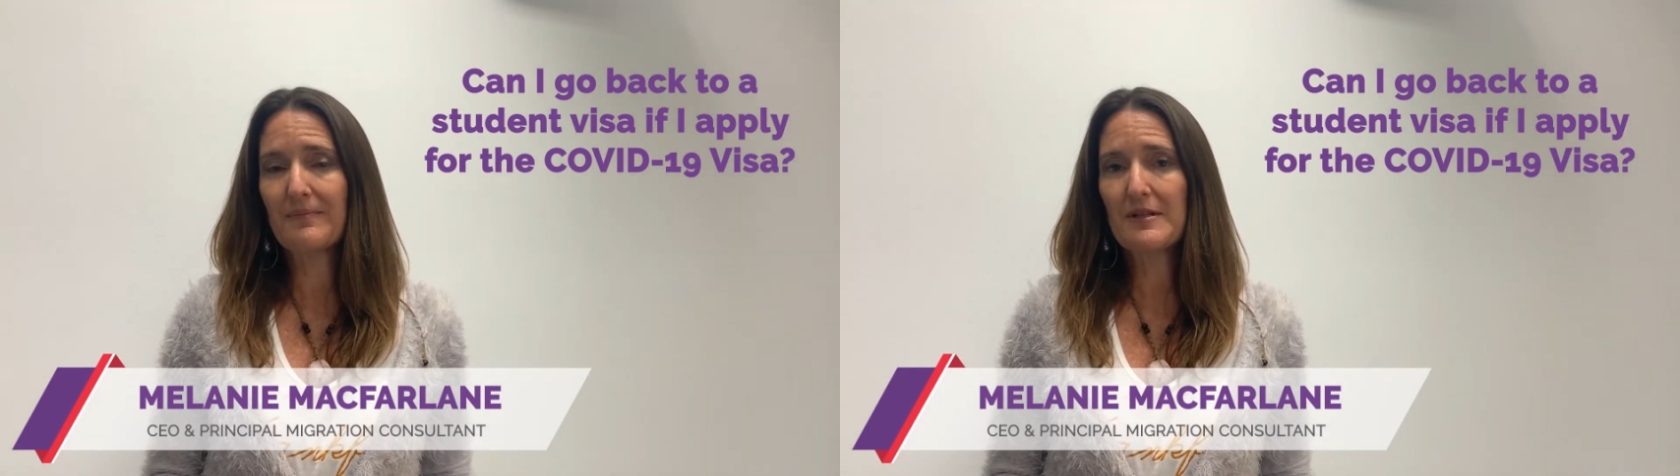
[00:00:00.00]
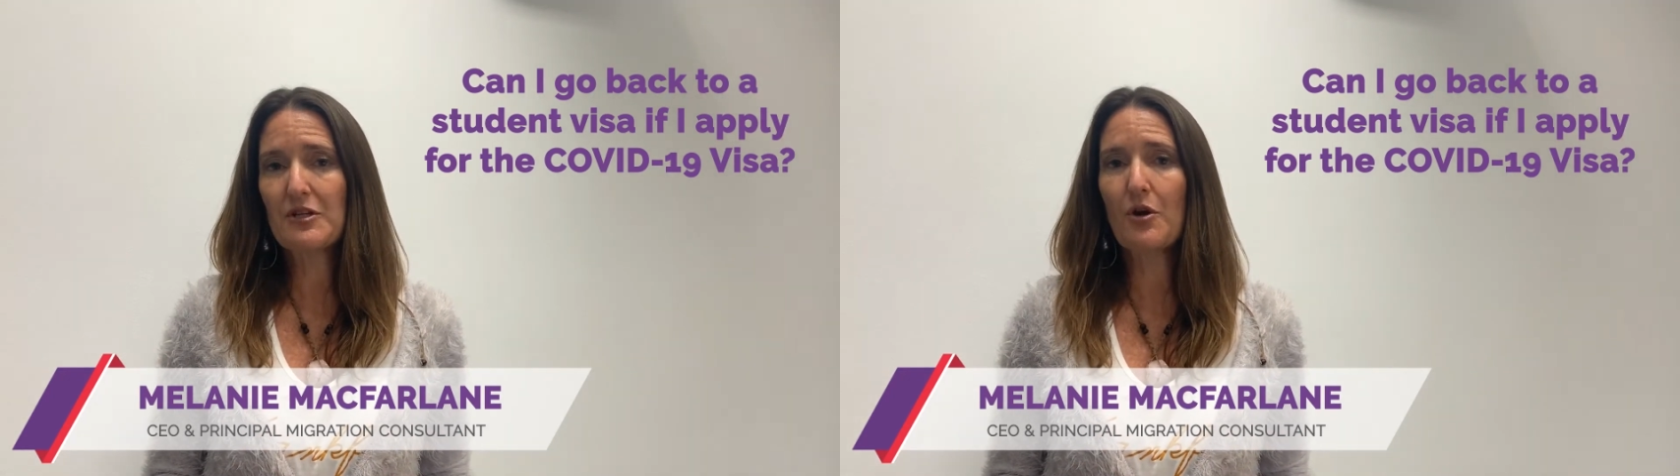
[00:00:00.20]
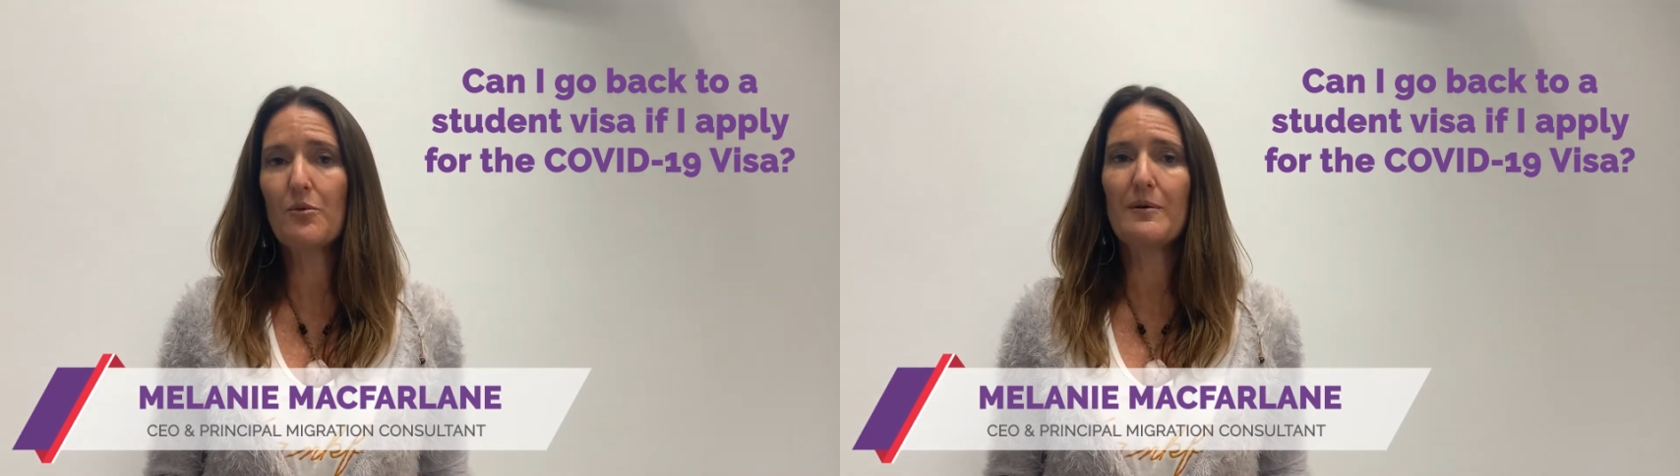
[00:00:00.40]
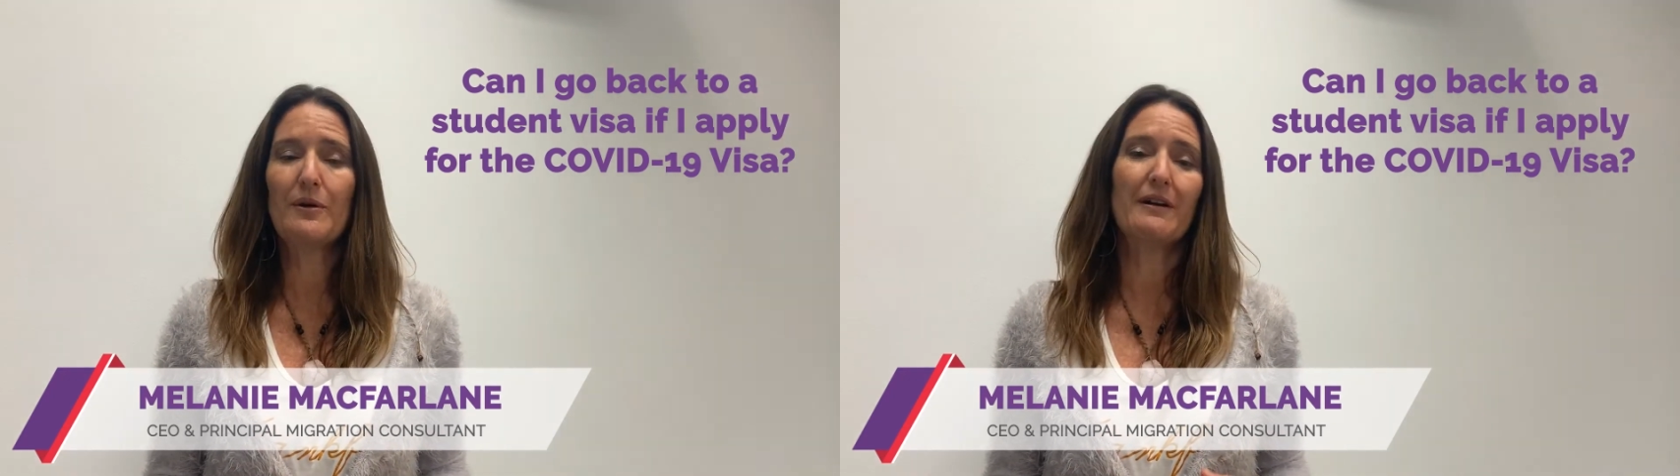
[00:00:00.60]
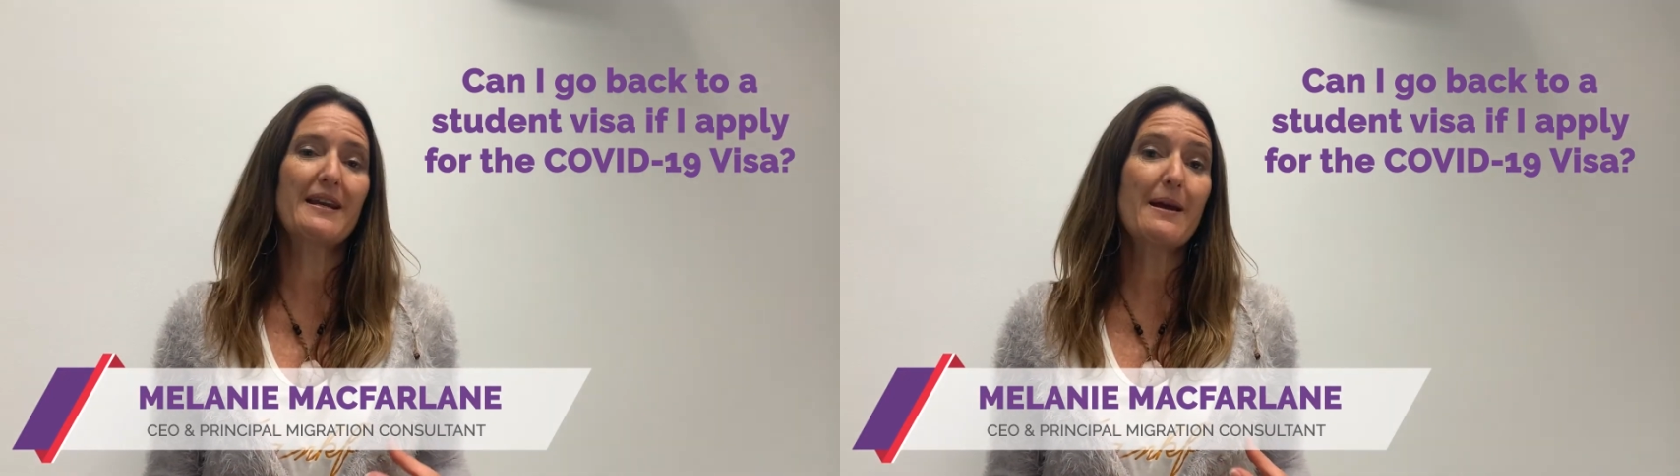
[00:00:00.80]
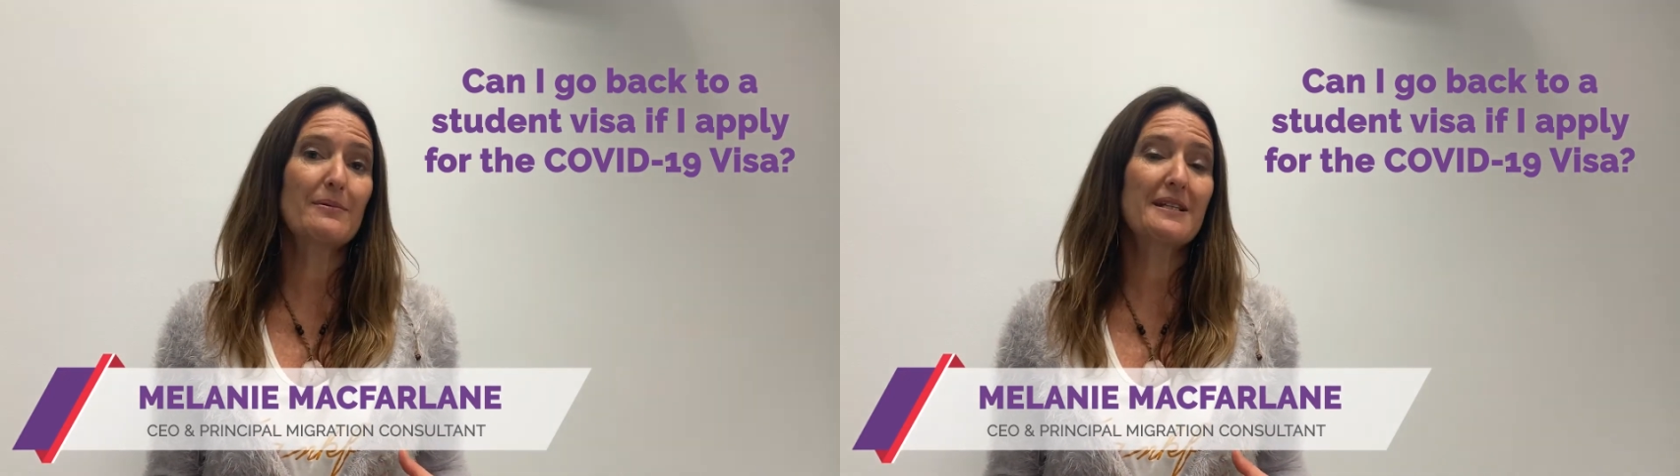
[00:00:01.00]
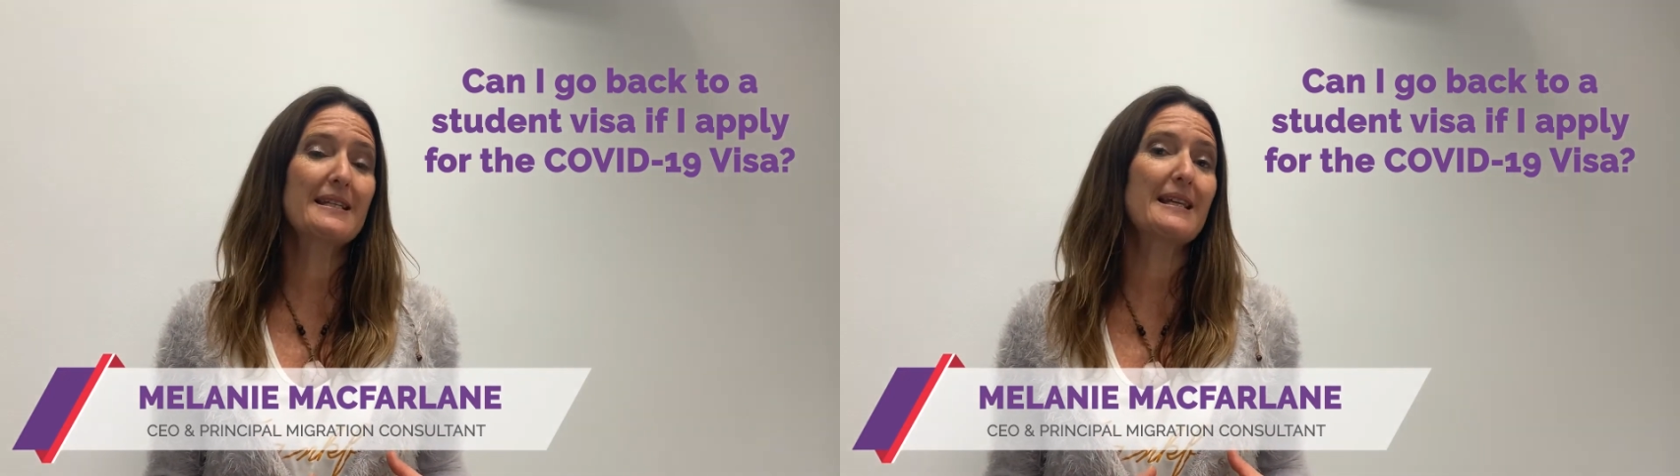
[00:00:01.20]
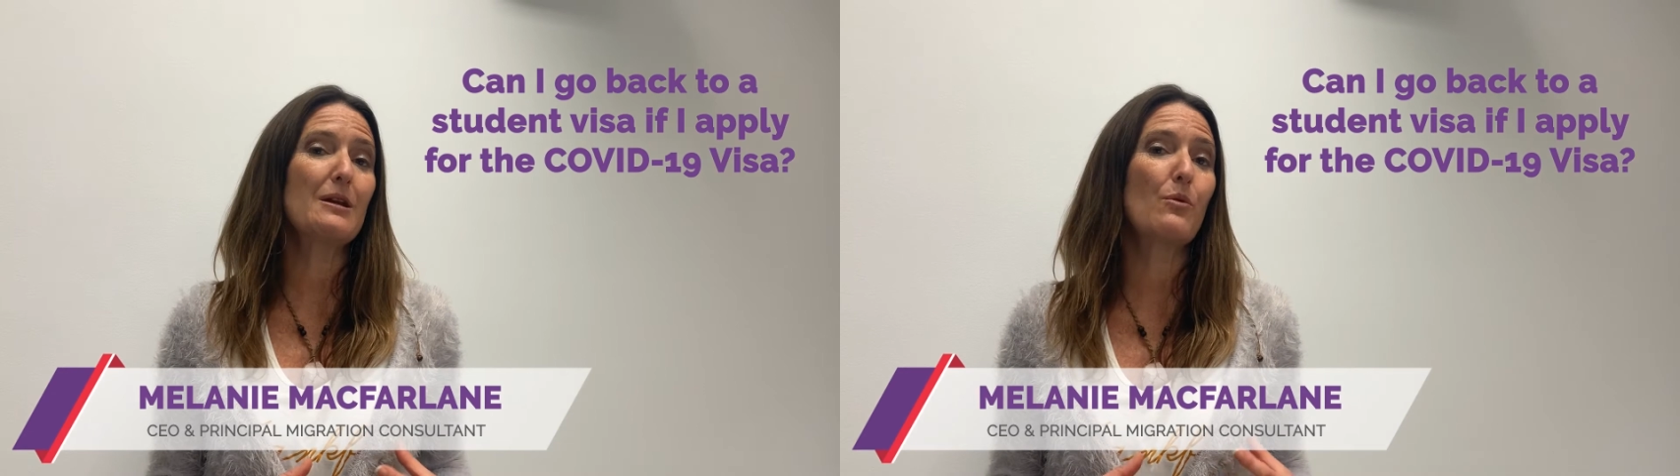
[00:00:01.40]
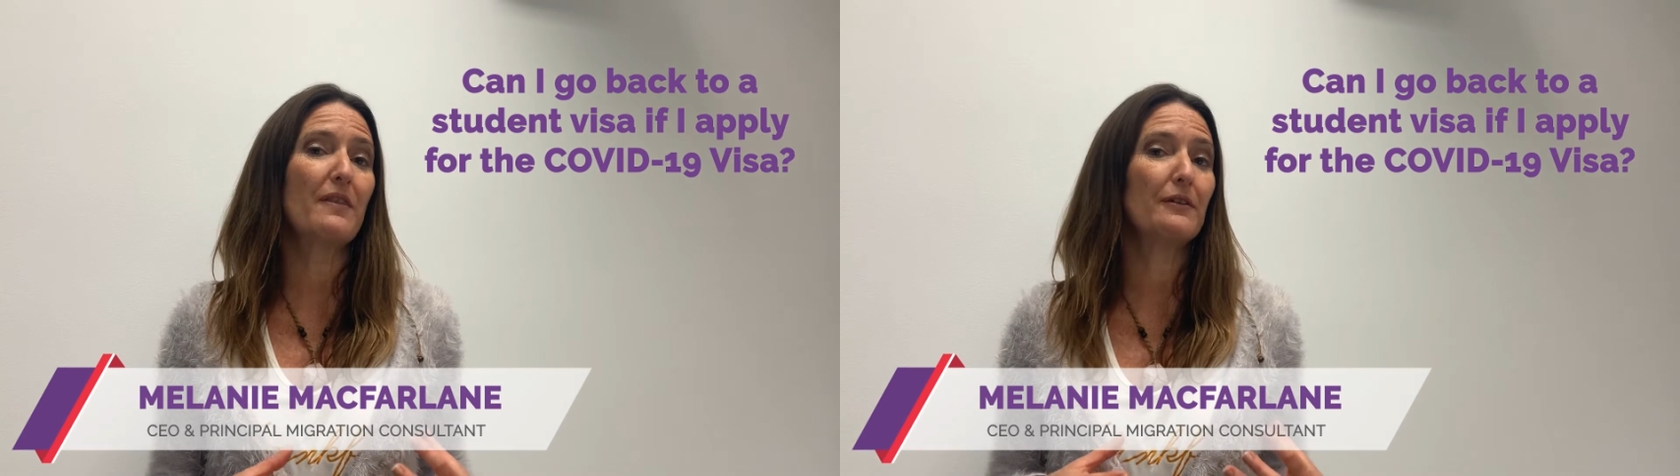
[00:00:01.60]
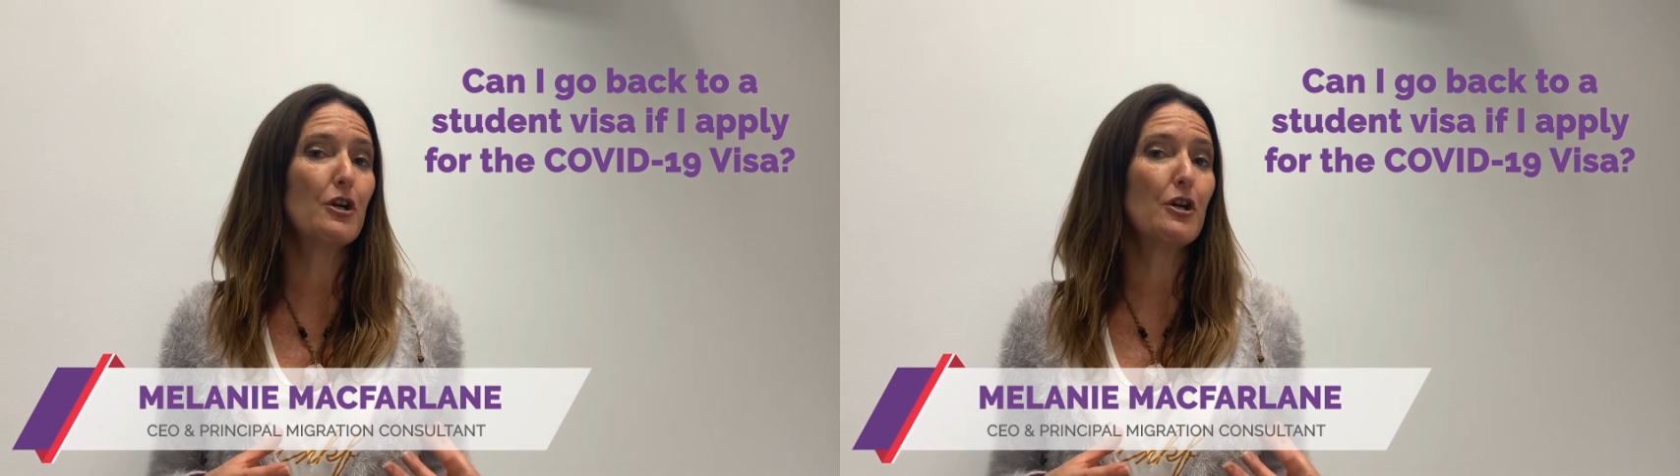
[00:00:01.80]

So we're unable to see whether